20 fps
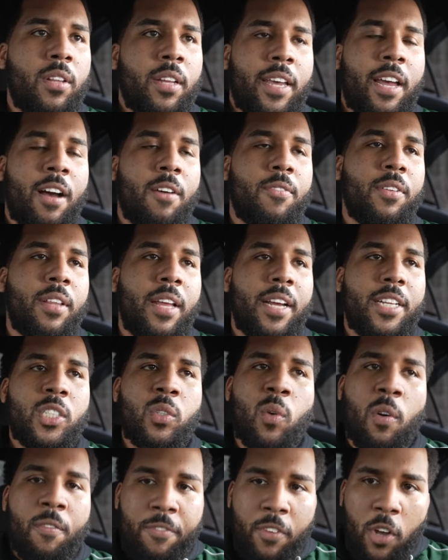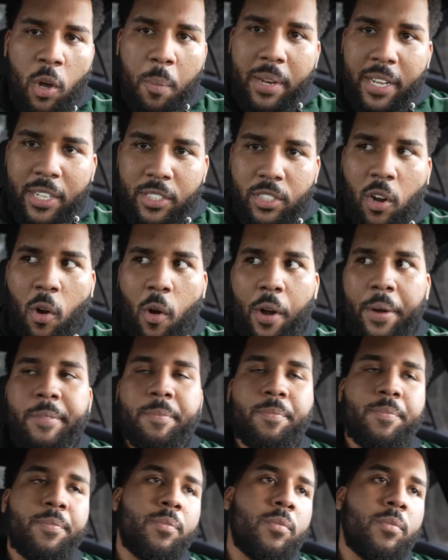lookout for that. So I'm filming his car.